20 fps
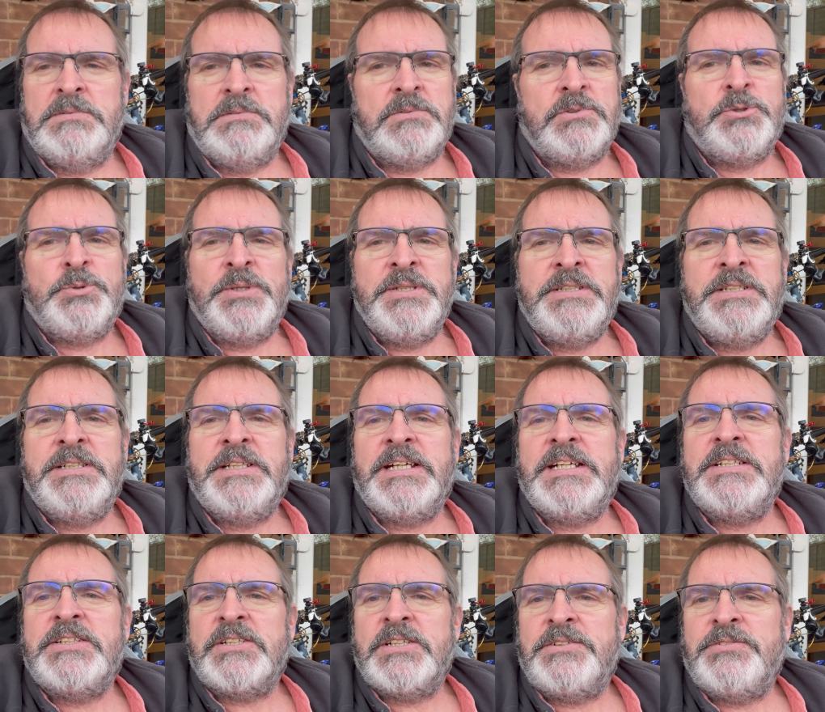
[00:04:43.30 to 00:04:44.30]
20
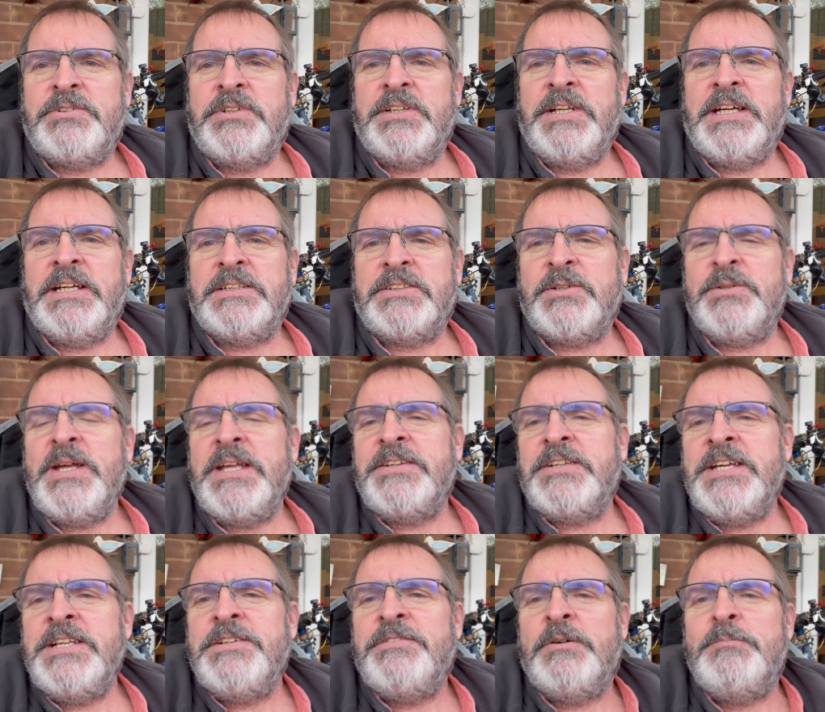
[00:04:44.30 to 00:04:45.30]
days after that, so at
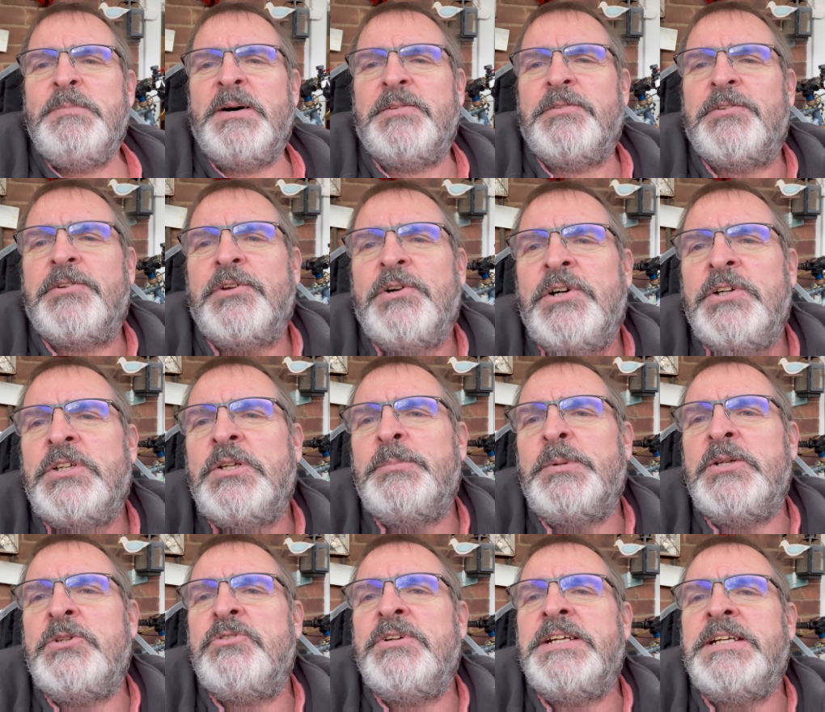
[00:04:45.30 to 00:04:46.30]
the end of a month, I shall
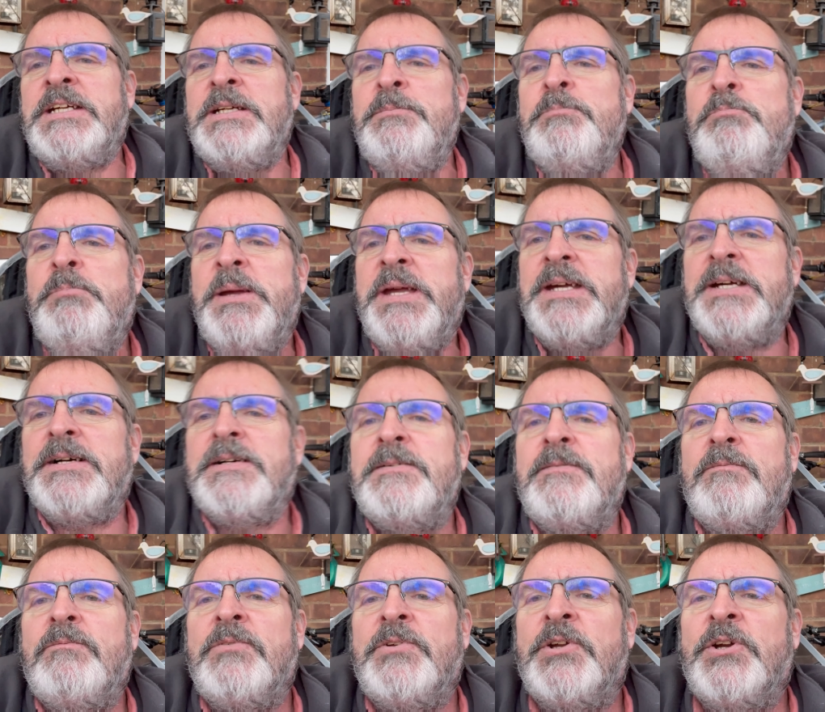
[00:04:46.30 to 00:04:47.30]
be drinking beer
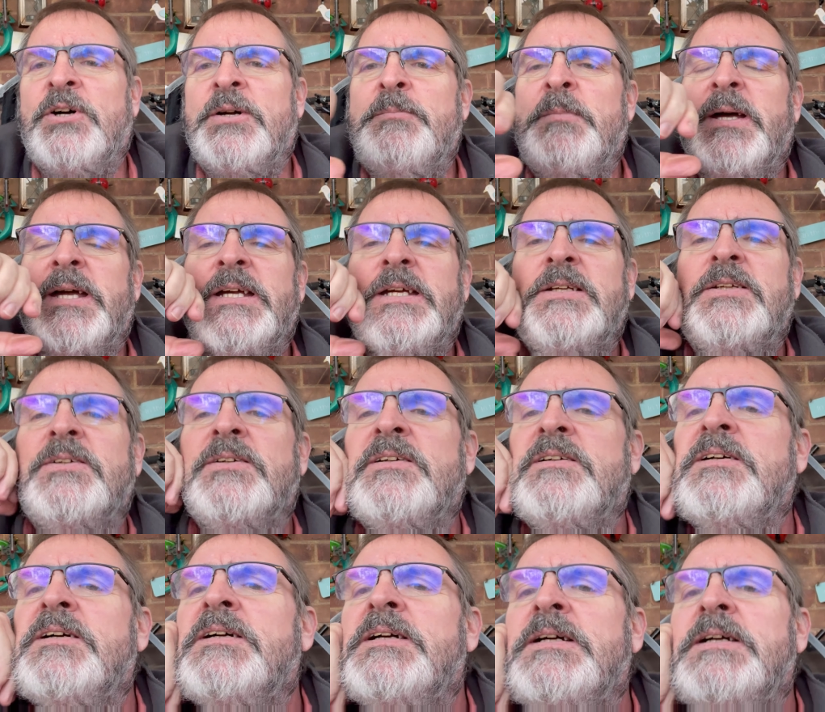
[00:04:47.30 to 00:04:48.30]
that I made,
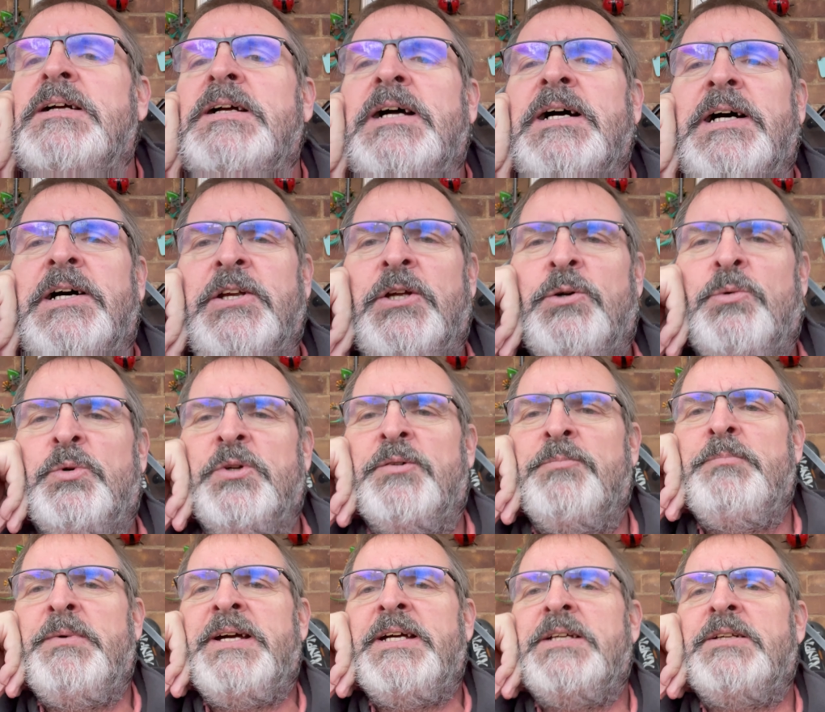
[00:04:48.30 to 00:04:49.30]
and I would have
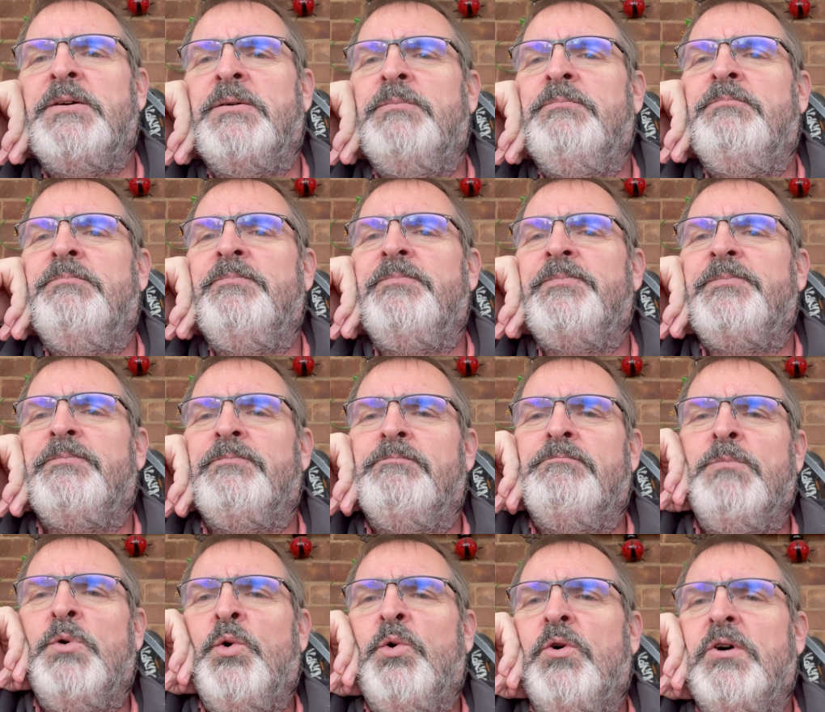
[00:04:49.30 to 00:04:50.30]
made
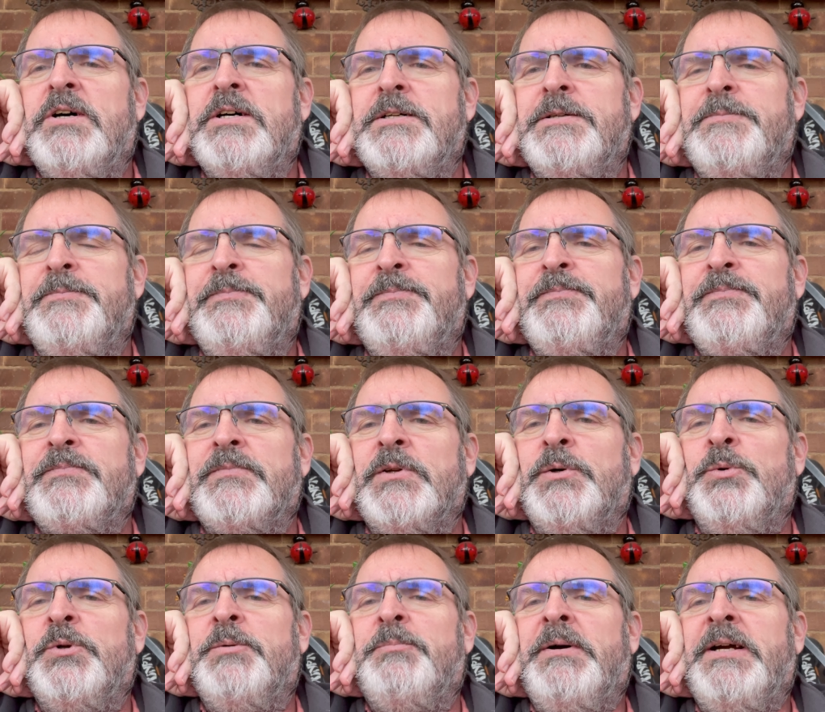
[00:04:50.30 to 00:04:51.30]
more. I
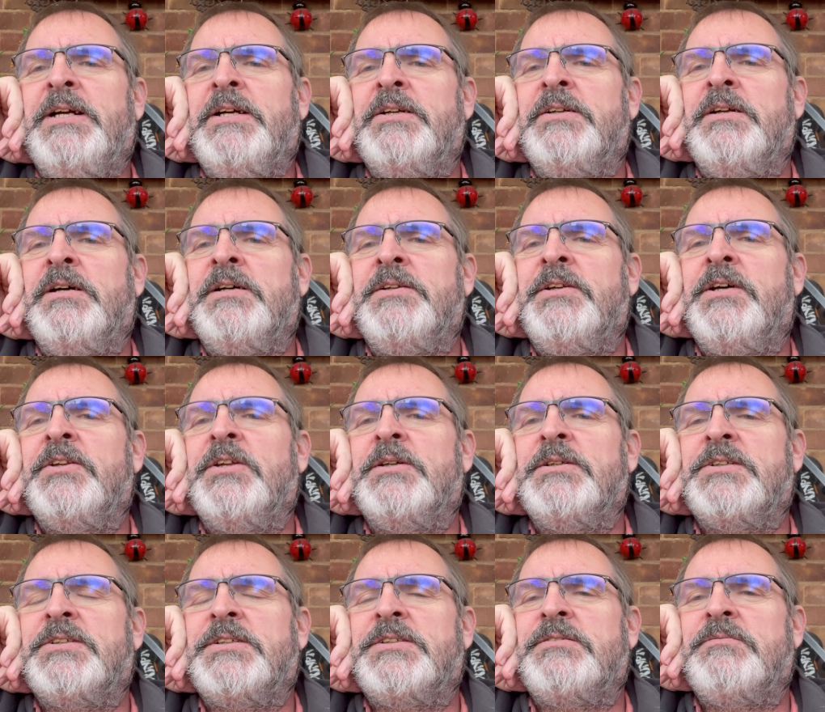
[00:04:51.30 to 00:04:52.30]
would have made another
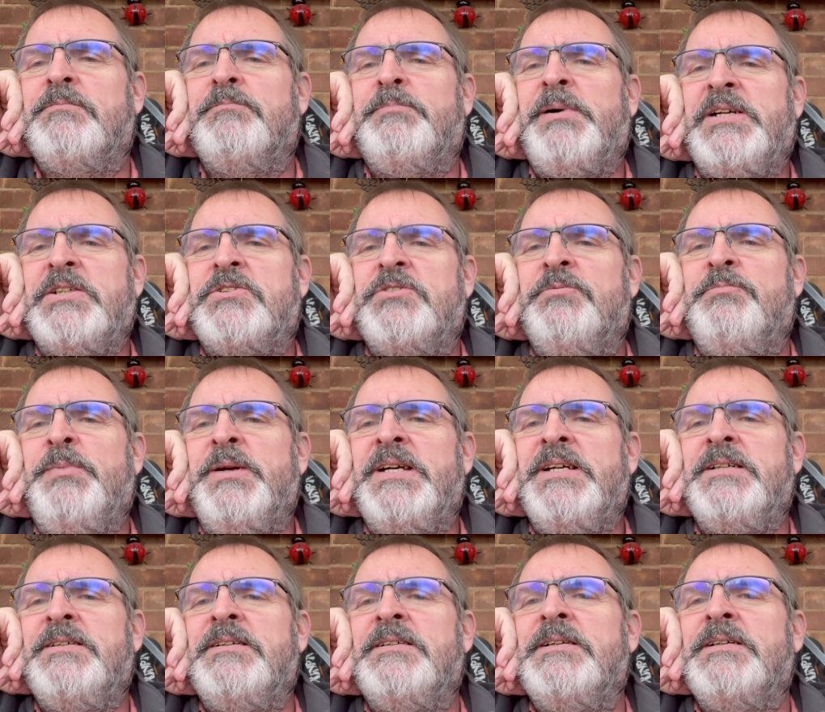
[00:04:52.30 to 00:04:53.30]
batch of
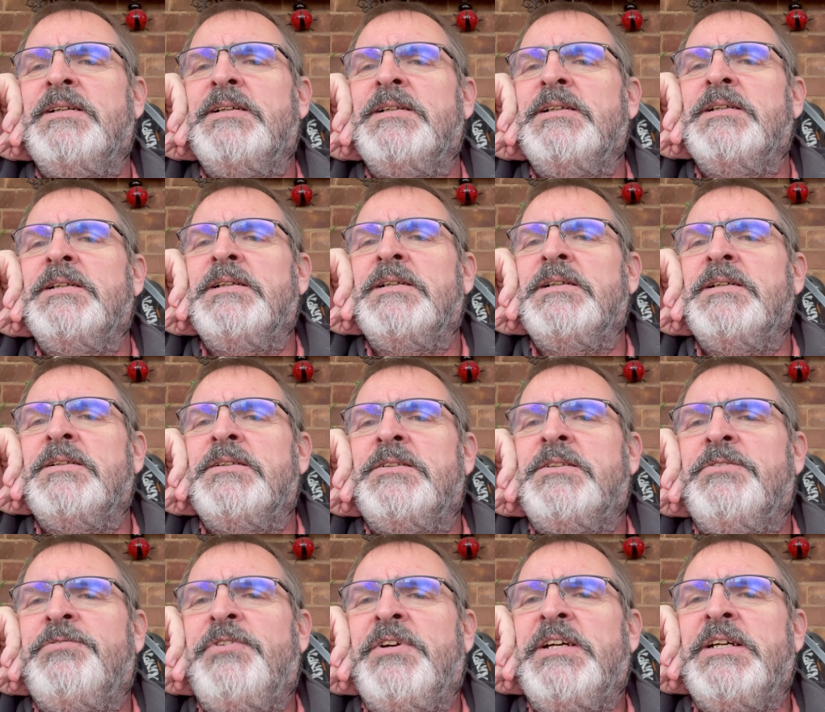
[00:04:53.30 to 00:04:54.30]
beer
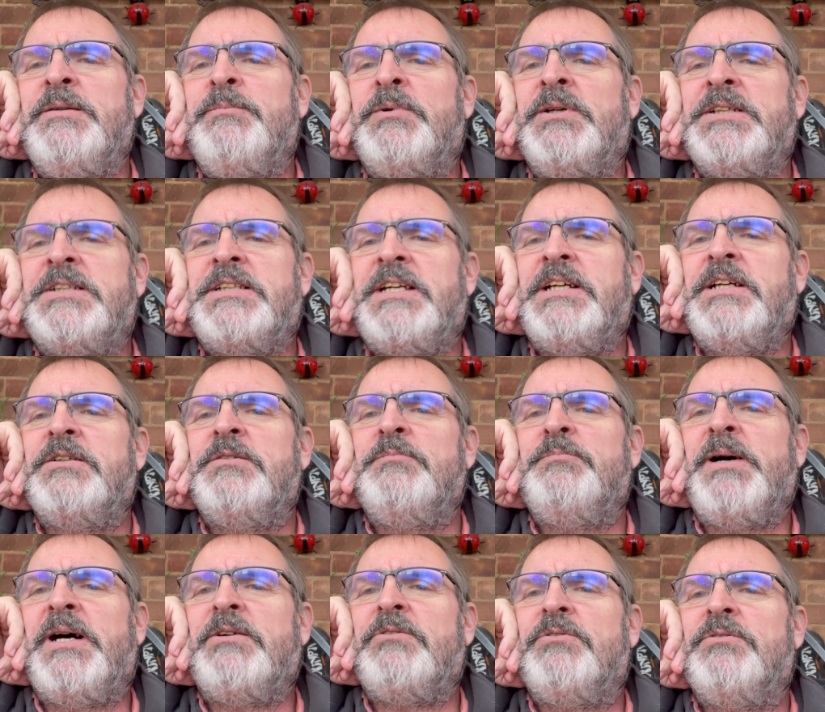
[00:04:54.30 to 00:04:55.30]
to fit in my second
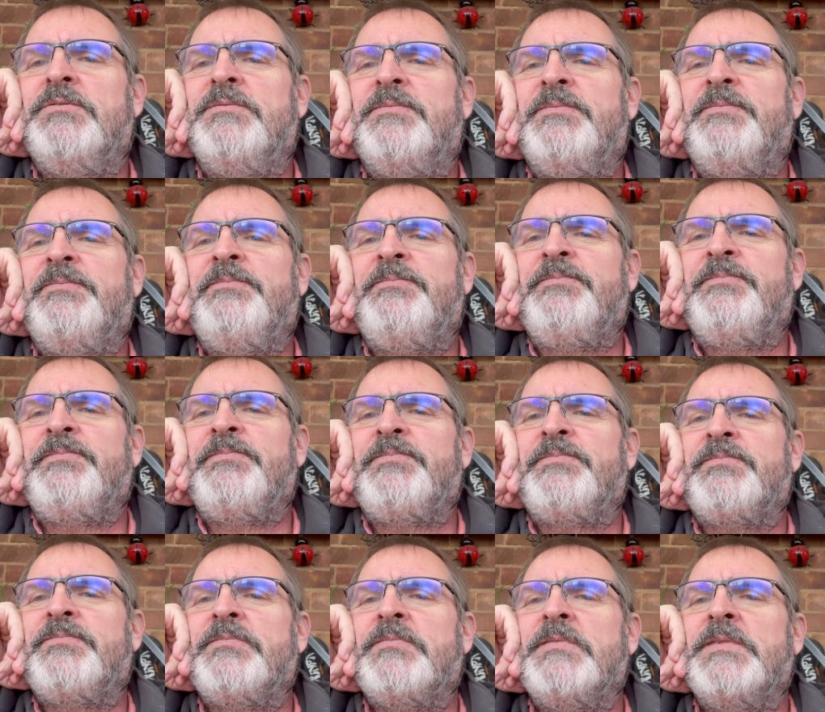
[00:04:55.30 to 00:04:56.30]
barrel.
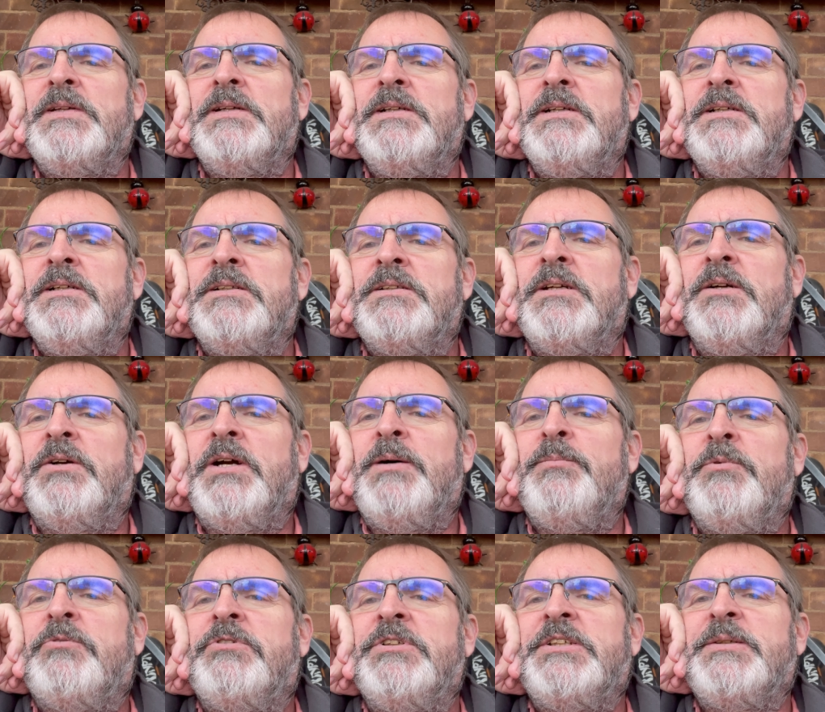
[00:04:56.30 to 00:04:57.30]
So
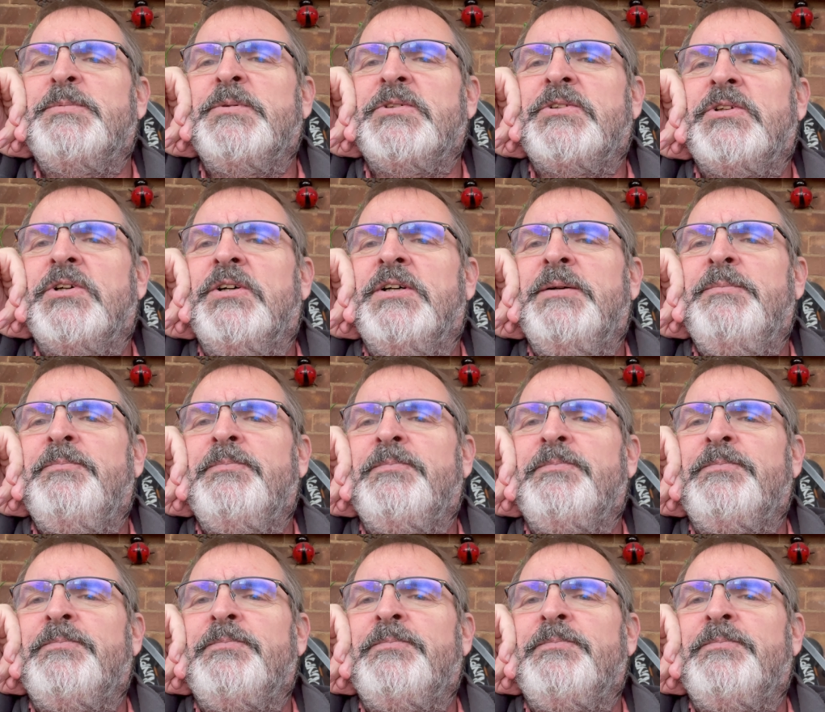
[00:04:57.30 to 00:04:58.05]
come Christmas time,